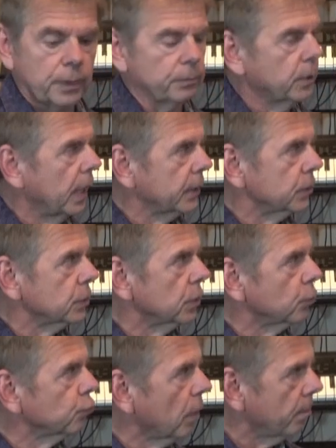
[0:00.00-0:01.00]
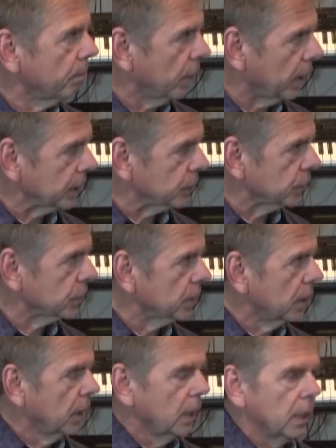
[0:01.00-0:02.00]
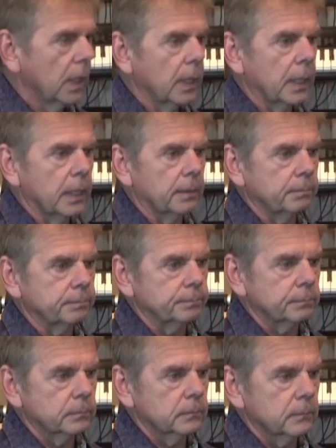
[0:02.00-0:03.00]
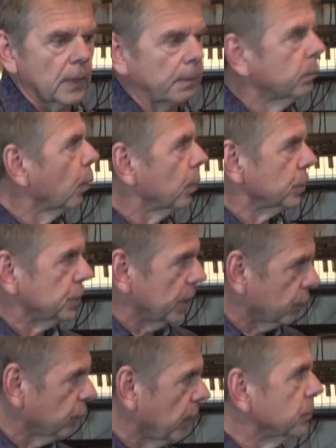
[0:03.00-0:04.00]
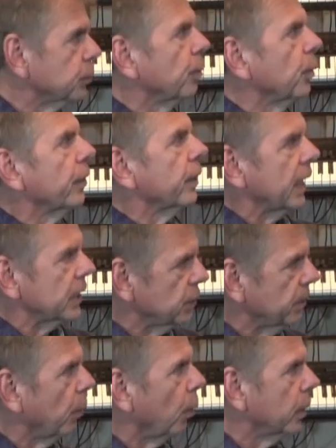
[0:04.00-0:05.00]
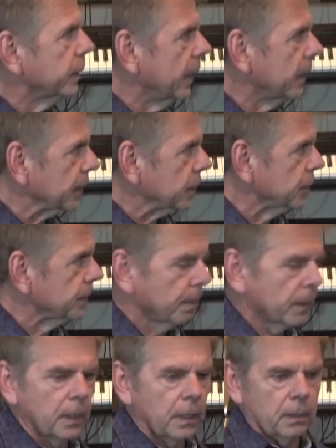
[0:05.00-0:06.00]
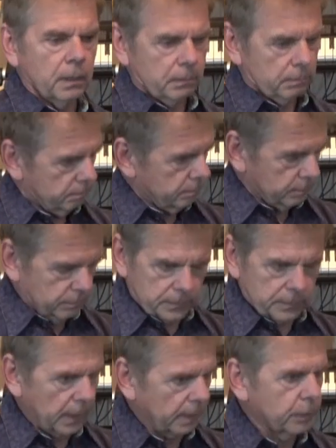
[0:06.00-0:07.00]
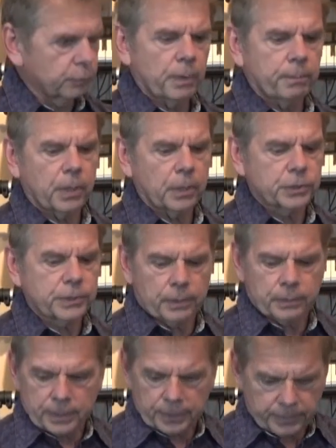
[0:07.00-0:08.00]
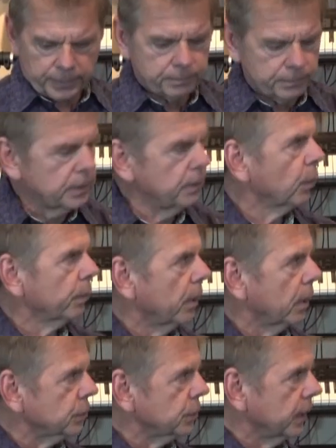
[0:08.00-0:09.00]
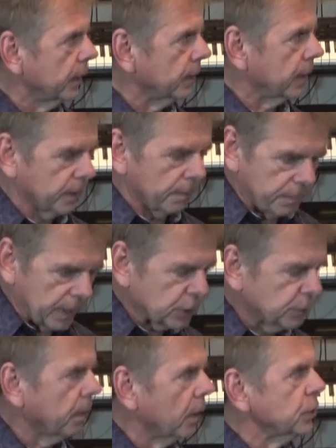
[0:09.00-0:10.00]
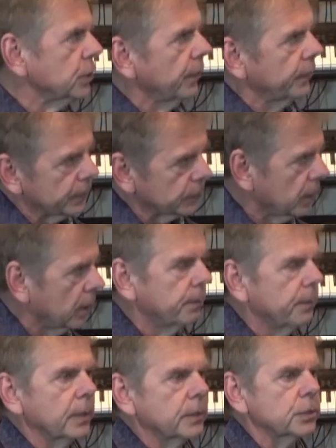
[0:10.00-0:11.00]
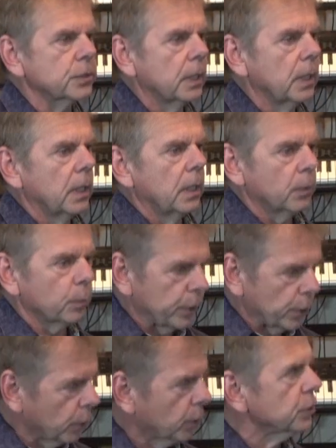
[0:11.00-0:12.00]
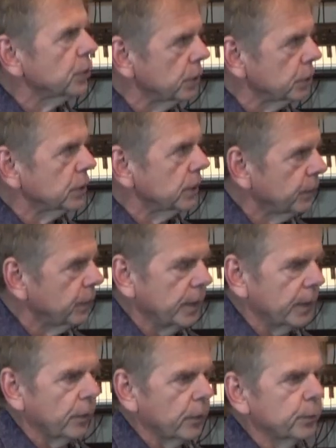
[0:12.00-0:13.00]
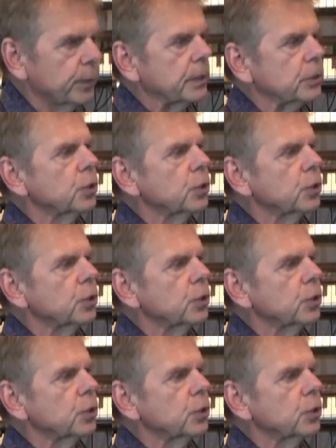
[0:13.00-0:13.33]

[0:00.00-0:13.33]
so I practiced the drum parts. I borrowed a set of drums from one of the guys in the Polkadelics. Got my drum parts down, got my keyboard parts down, got the bass parts down and guitar parts. Rehearsed this stuff to the nth degree.